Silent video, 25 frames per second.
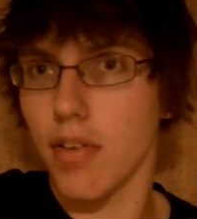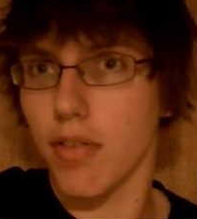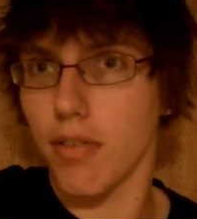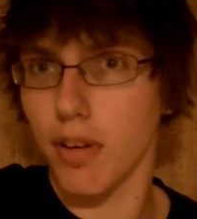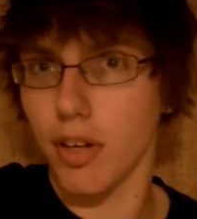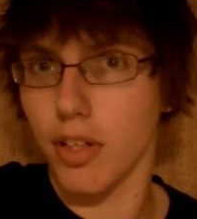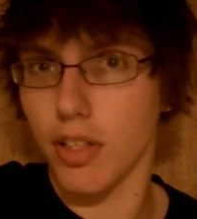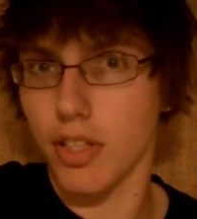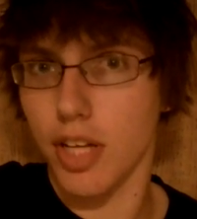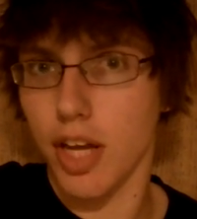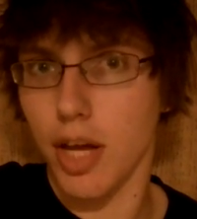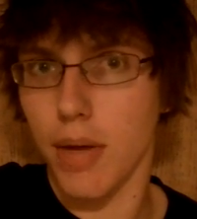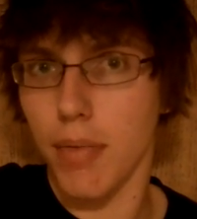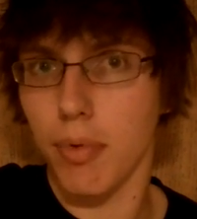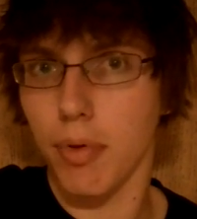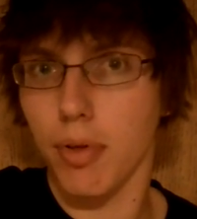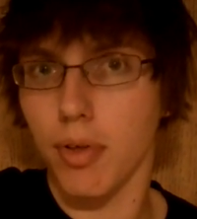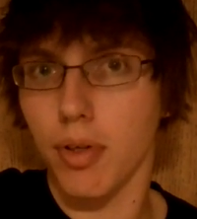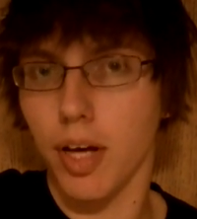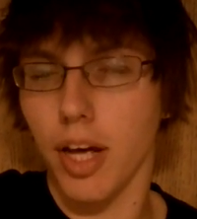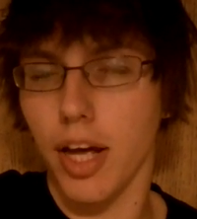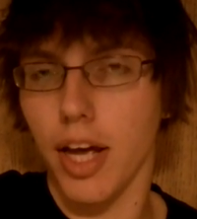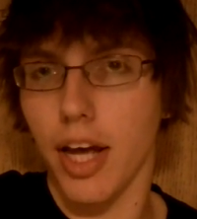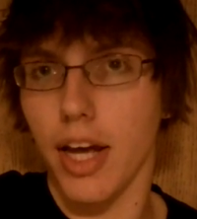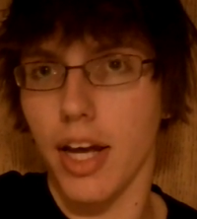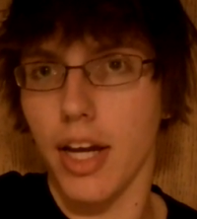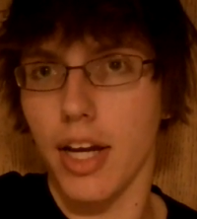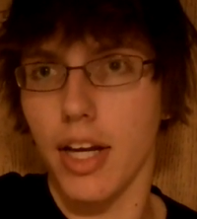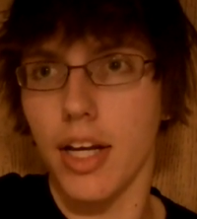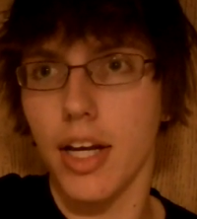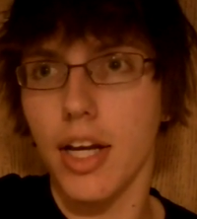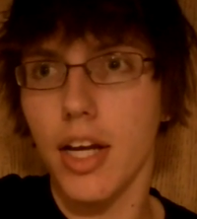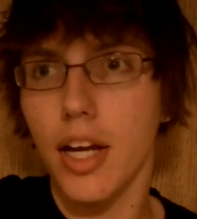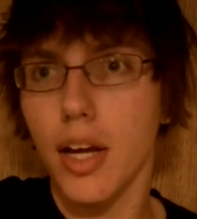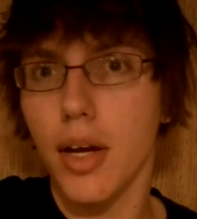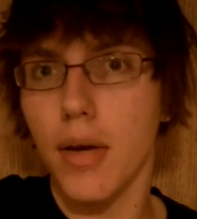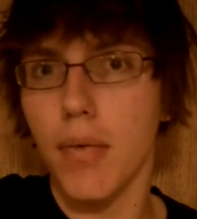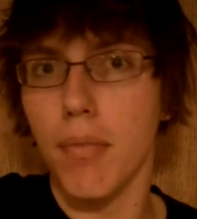For example,
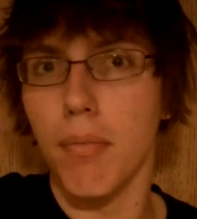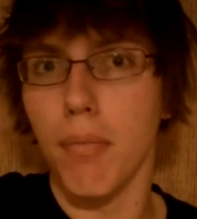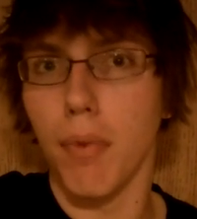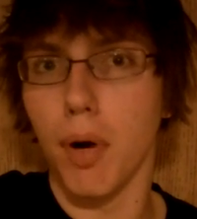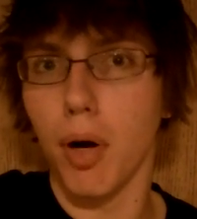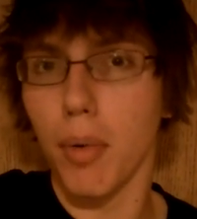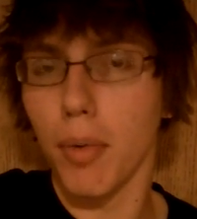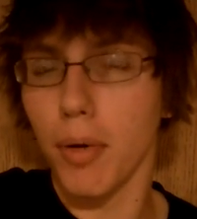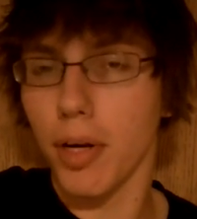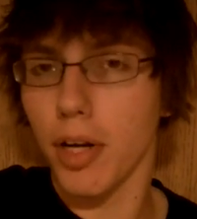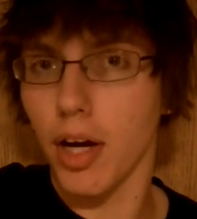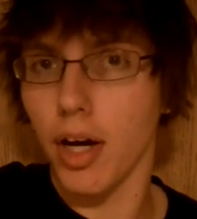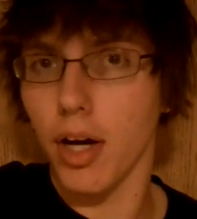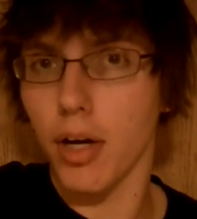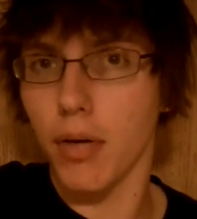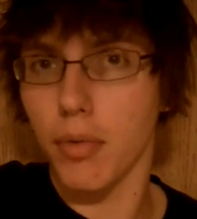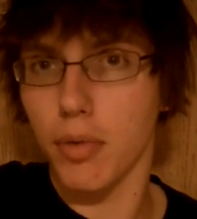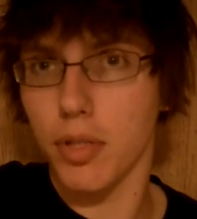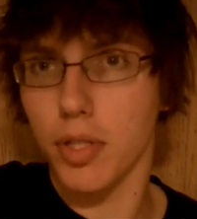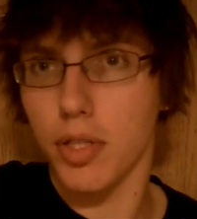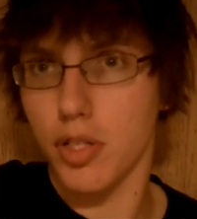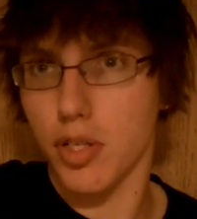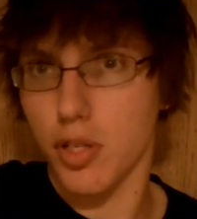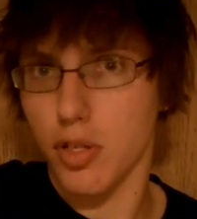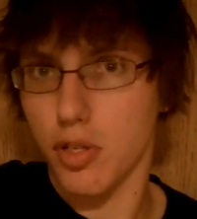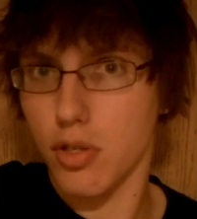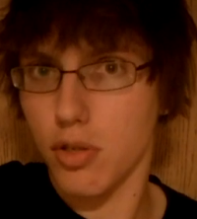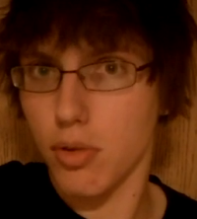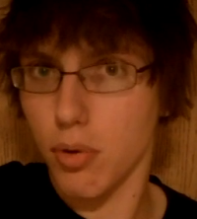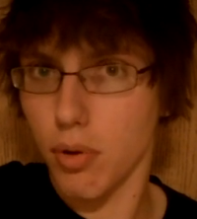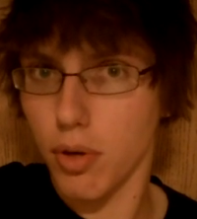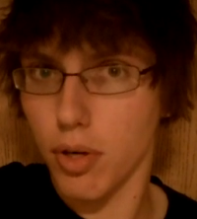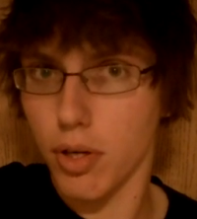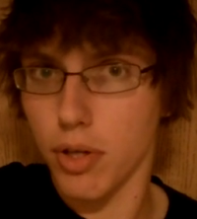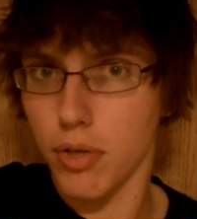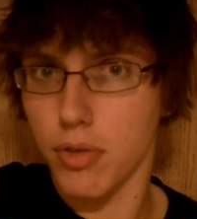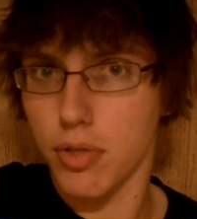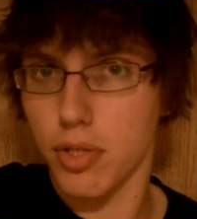a Myrmidon, which is a
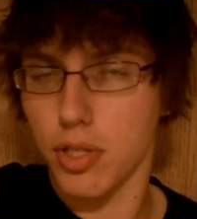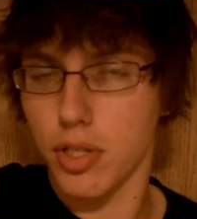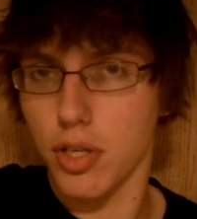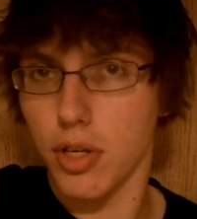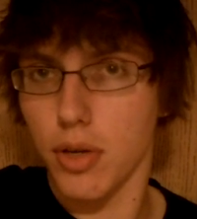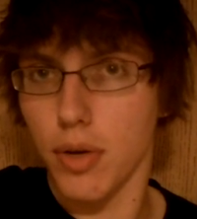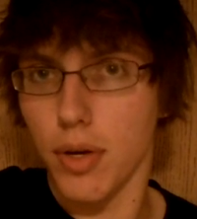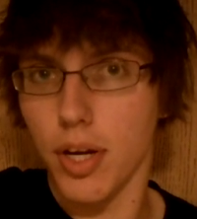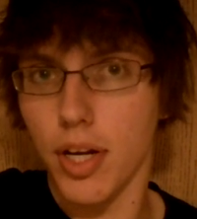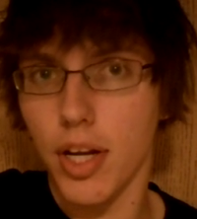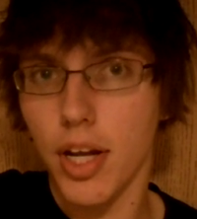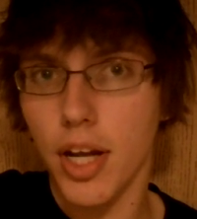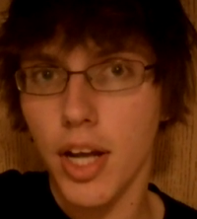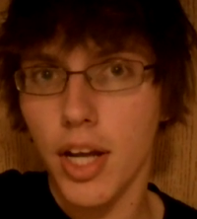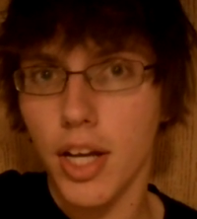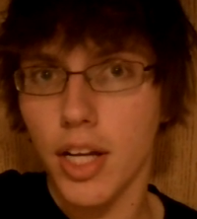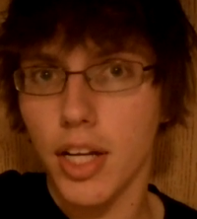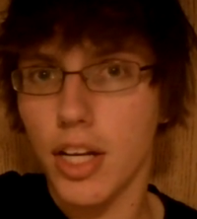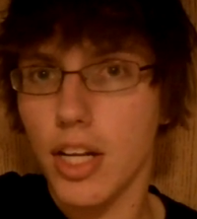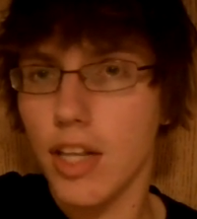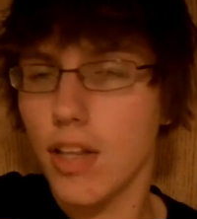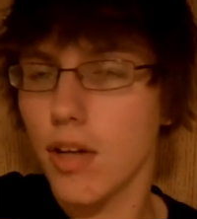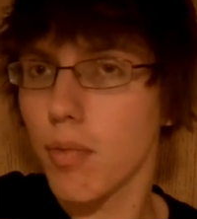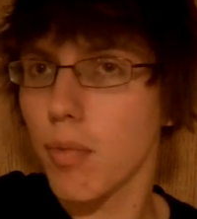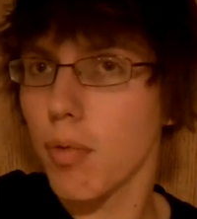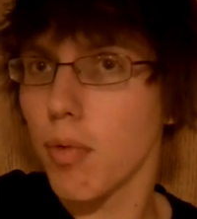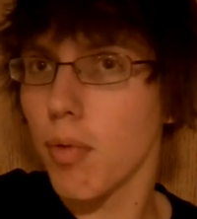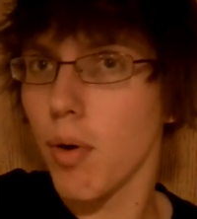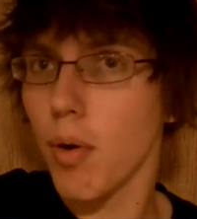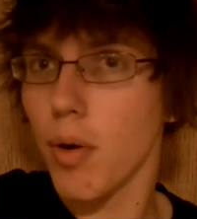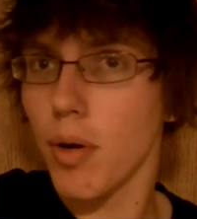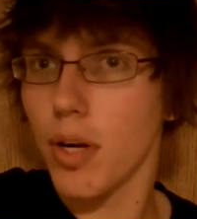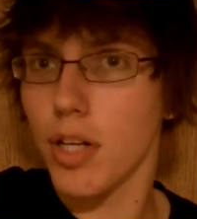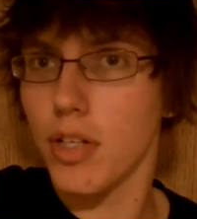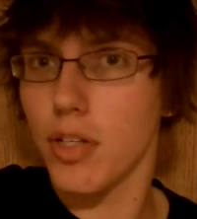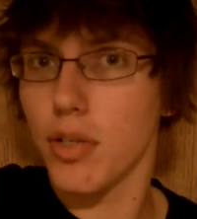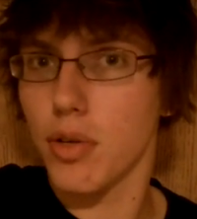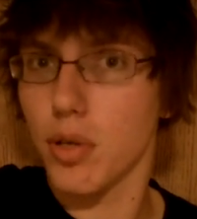sword-using unit, can either
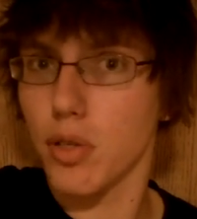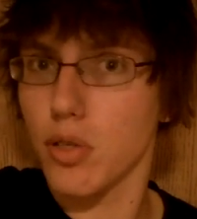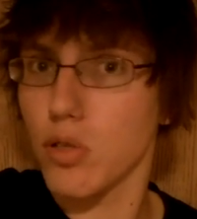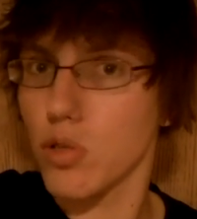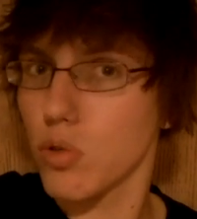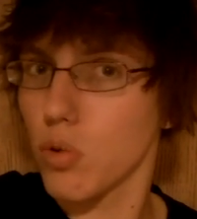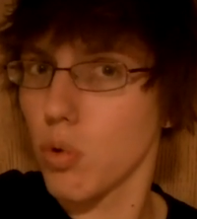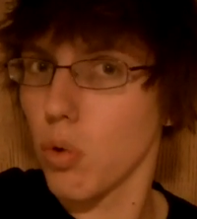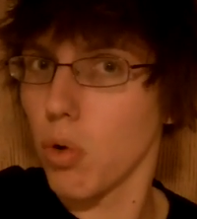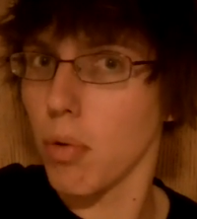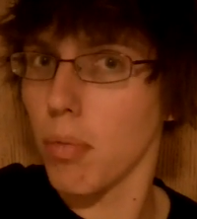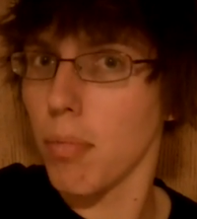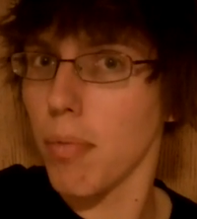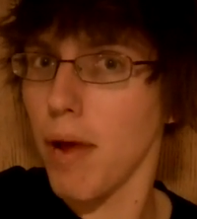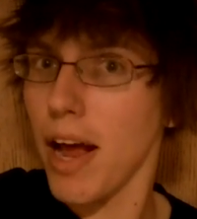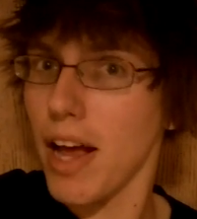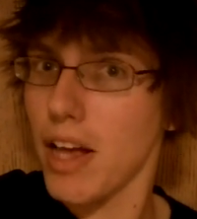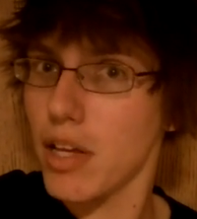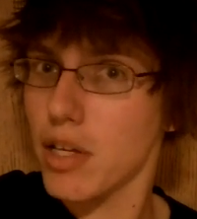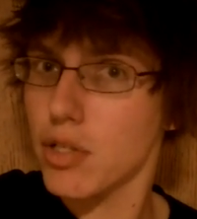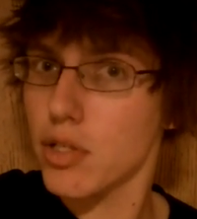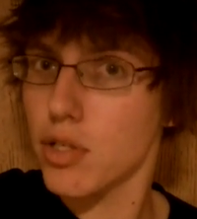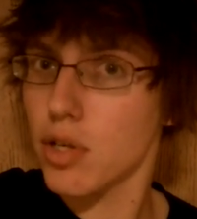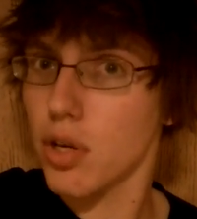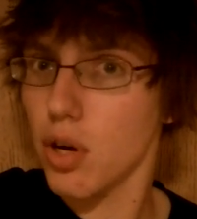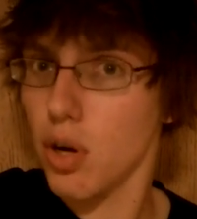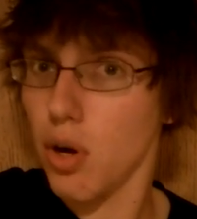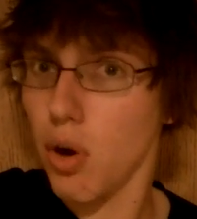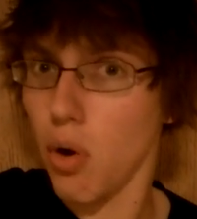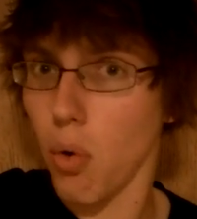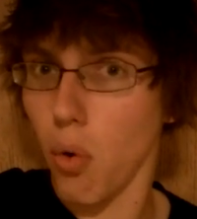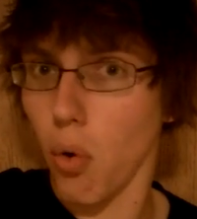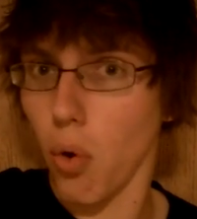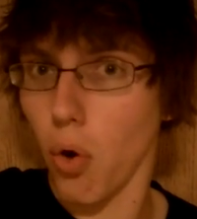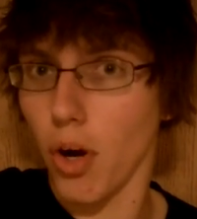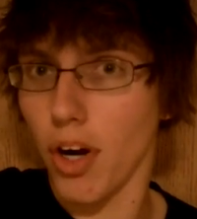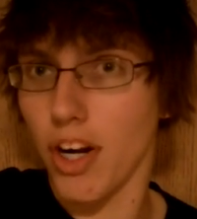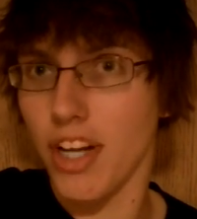promote into a Sword Master
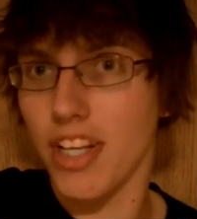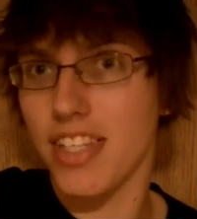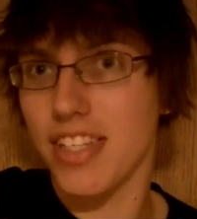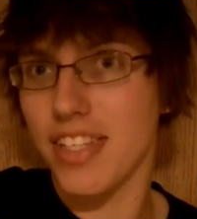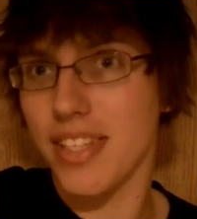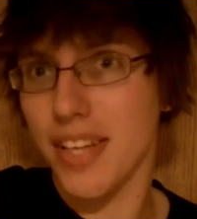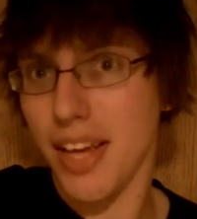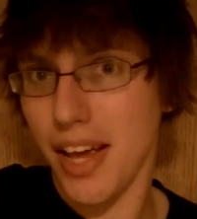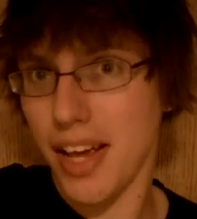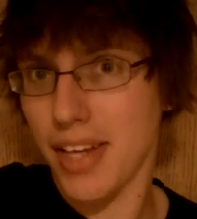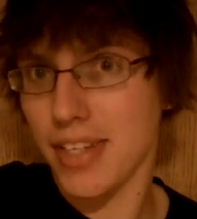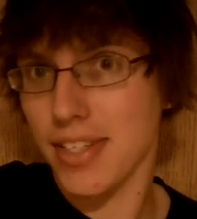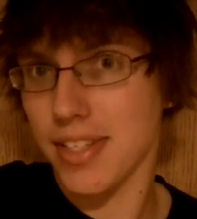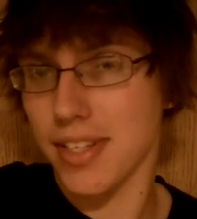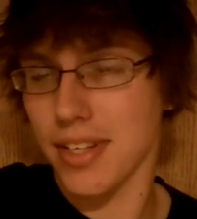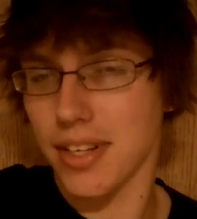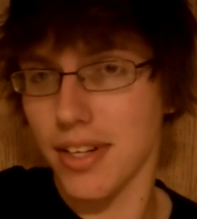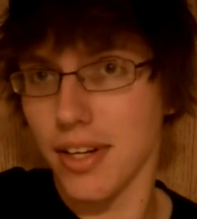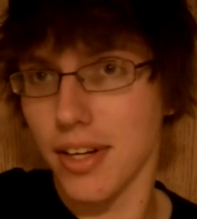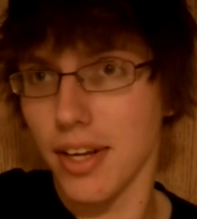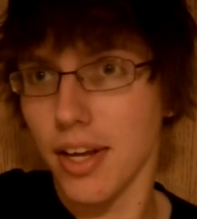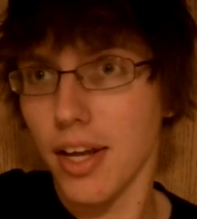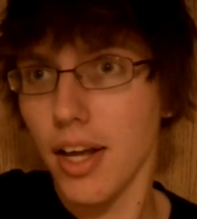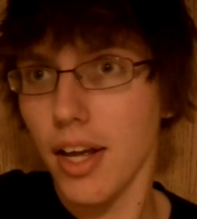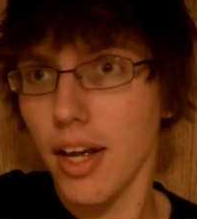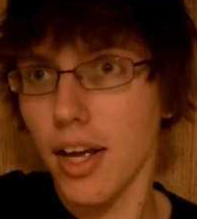or an Assassin.